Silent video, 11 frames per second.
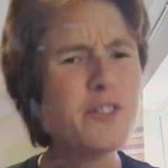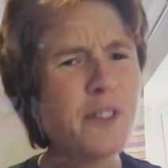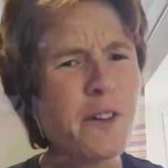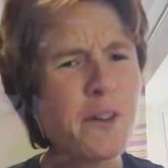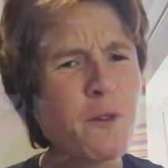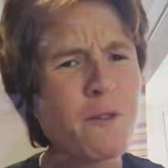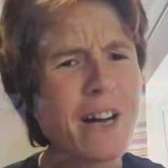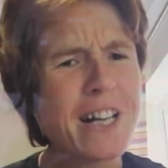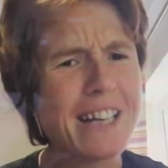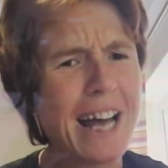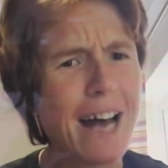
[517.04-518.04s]
Don't you
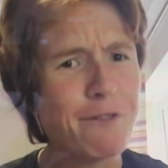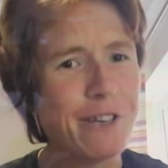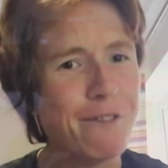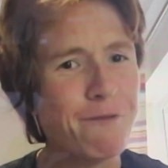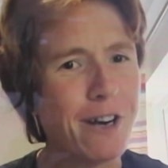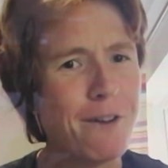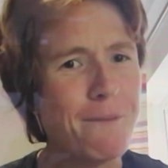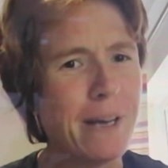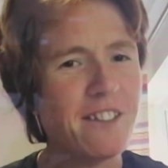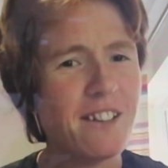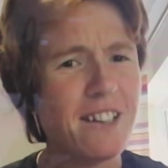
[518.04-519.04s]
already have an
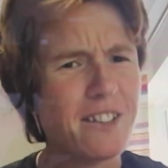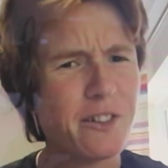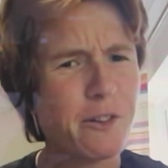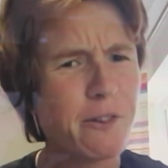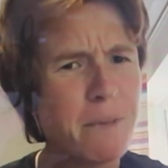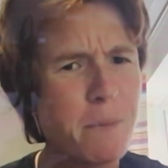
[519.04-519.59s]
environmentalist degree,